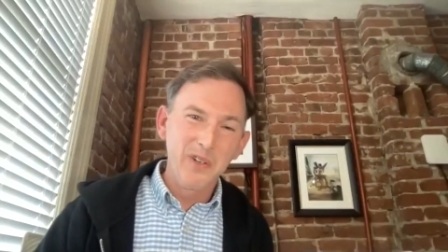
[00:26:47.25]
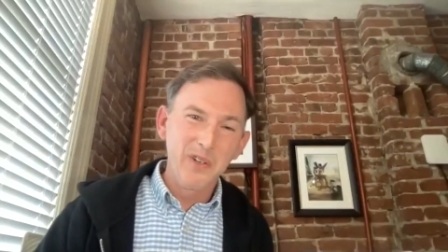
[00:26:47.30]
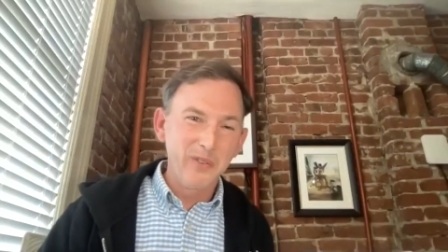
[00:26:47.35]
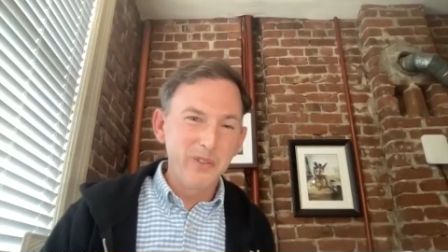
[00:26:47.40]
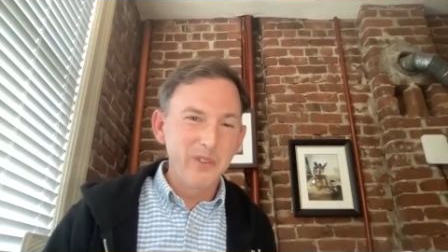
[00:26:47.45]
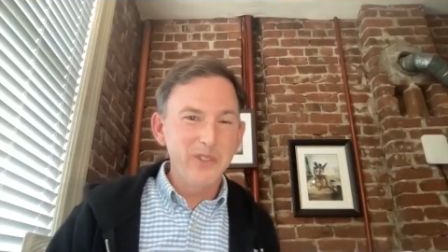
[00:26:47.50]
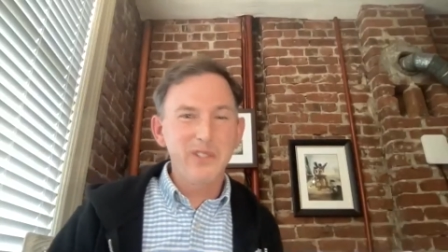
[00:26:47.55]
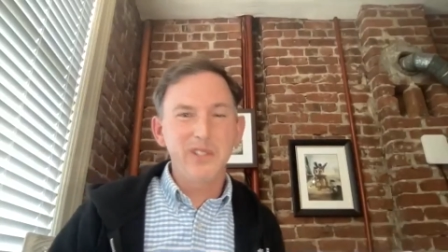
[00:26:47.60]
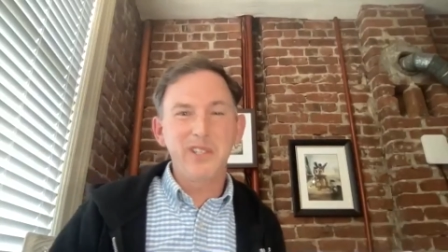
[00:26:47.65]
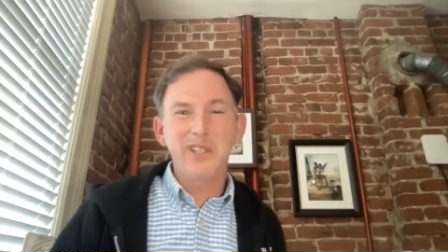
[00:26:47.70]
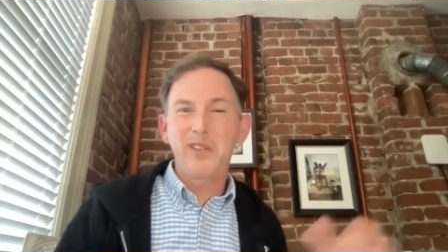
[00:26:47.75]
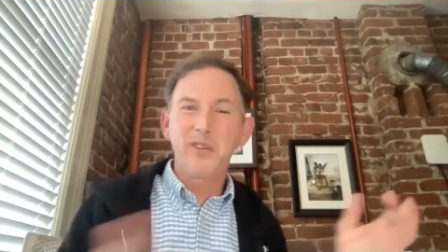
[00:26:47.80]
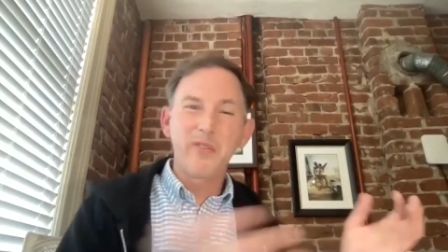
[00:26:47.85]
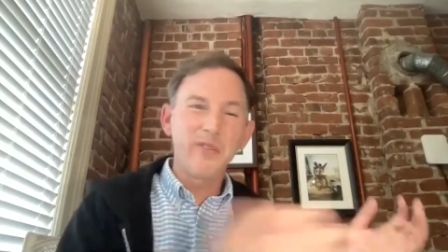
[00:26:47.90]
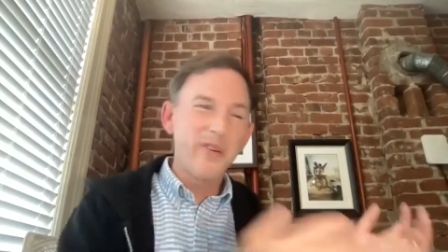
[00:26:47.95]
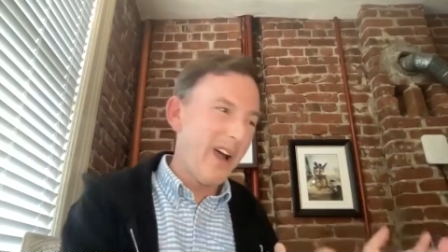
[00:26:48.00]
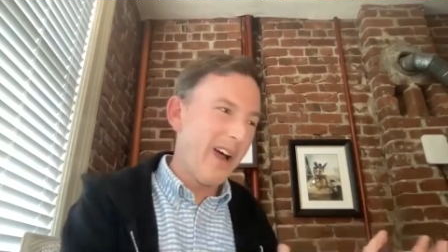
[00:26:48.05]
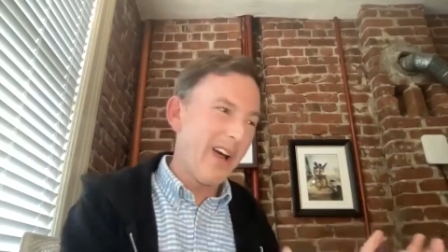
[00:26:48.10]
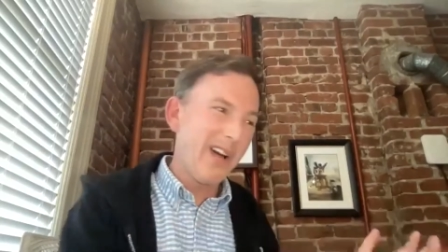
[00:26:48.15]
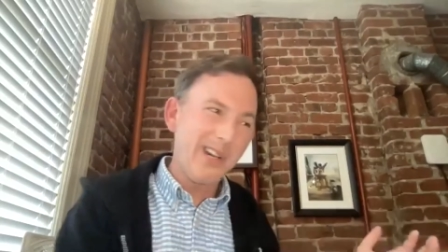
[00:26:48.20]
we'll send the
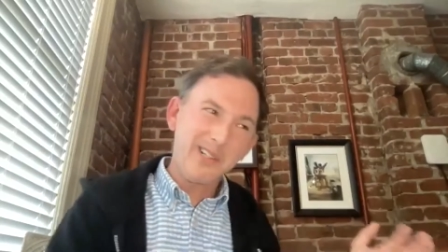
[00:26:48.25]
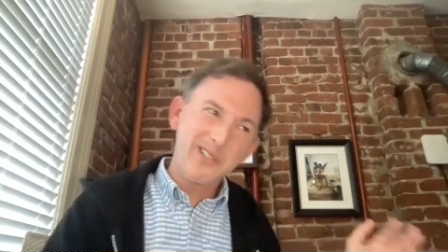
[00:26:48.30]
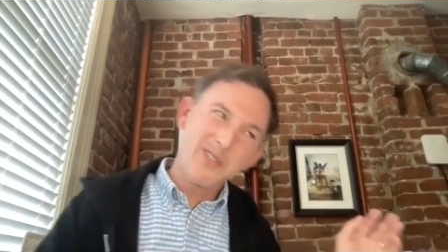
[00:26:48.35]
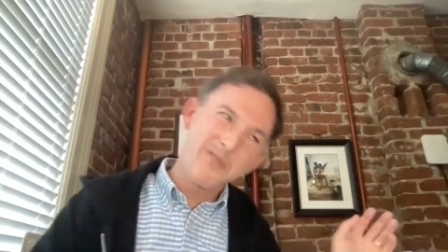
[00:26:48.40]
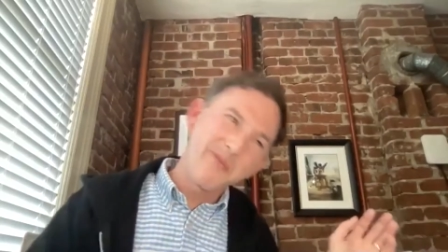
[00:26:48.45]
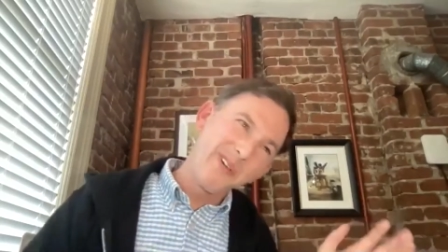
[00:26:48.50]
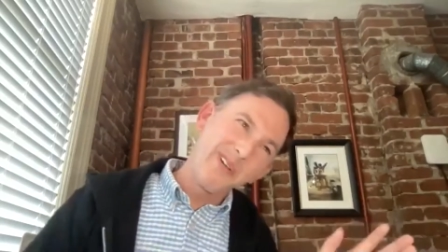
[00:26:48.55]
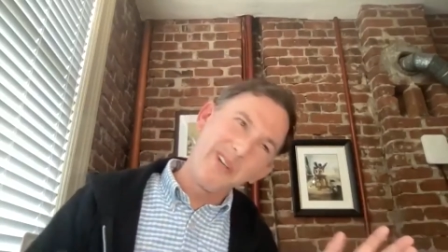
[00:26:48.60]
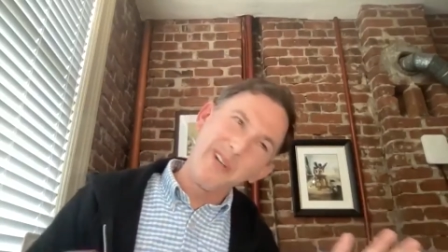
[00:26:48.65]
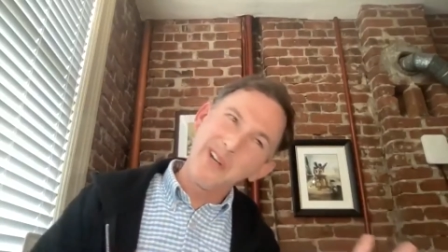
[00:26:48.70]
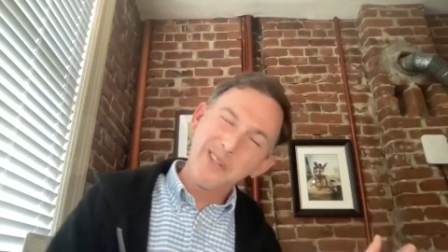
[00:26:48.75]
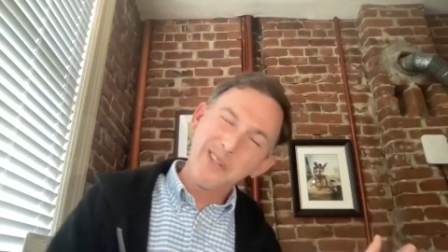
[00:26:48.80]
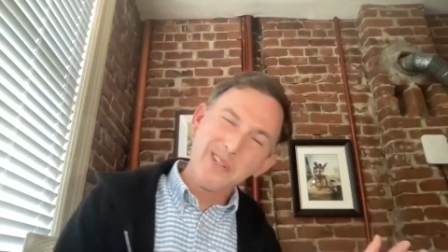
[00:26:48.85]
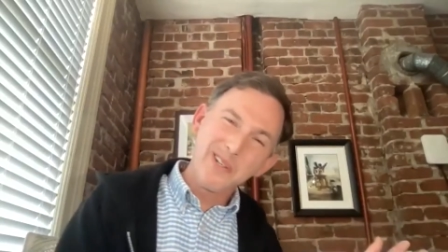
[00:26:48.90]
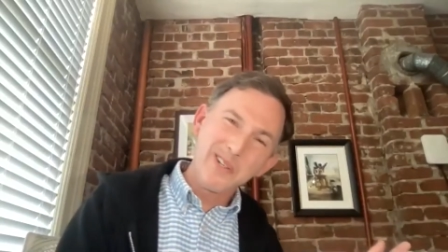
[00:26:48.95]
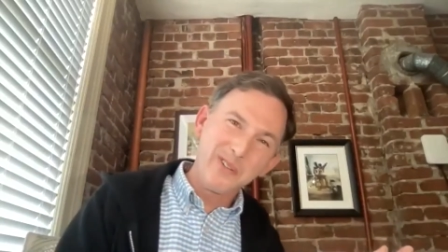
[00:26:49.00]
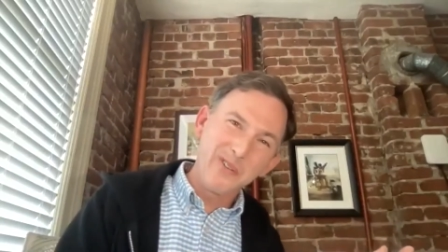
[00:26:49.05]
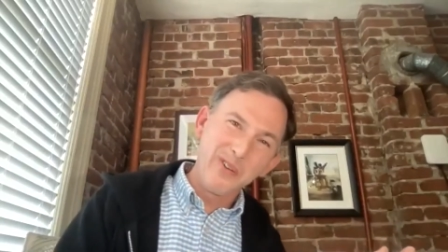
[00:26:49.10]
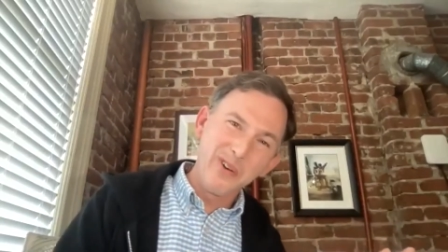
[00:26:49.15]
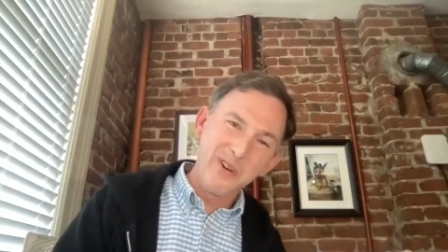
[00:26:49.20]
racks, but not the
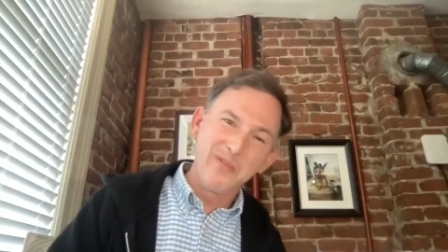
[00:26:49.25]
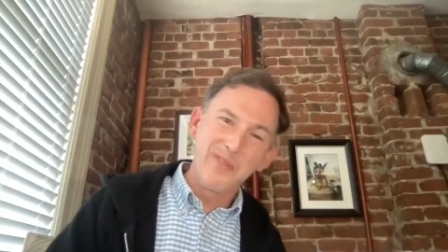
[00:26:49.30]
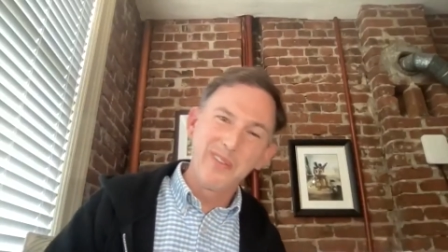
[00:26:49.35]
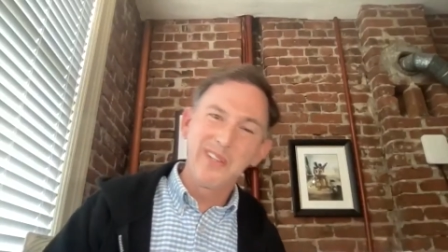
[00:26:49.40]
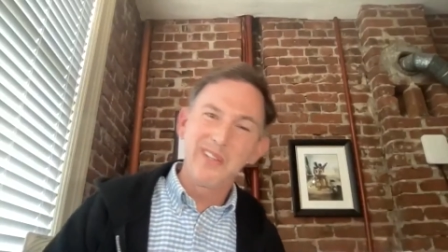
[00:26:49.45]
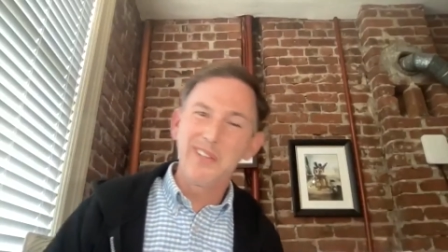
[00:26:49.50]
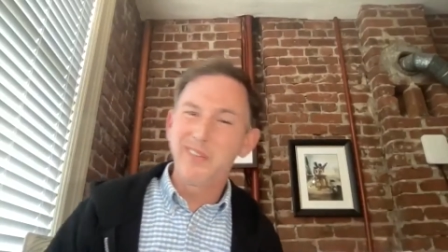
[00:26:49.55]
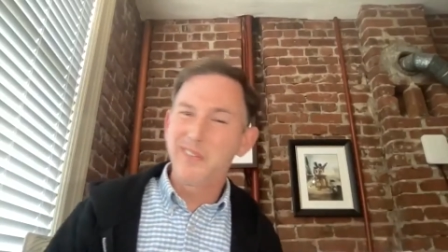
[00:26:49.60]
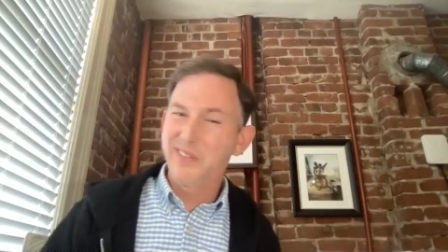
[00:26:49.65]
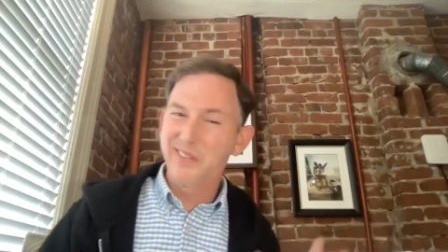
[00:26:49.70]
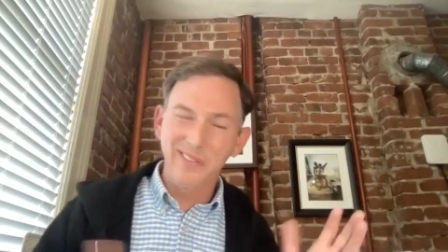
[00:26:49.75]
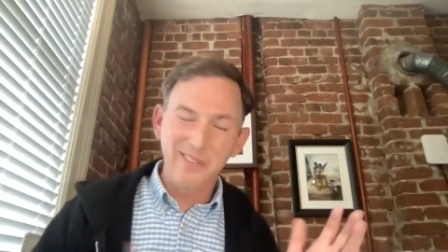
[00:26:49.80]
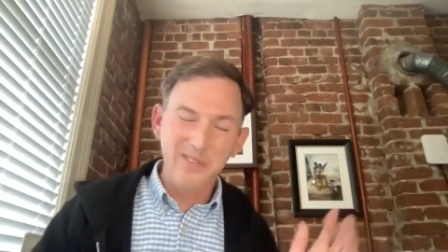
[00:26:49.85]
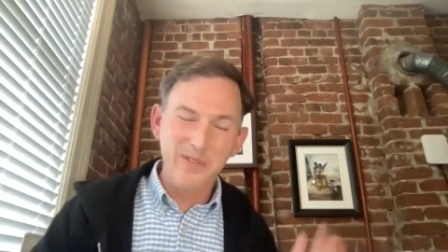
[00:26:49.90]
equipment.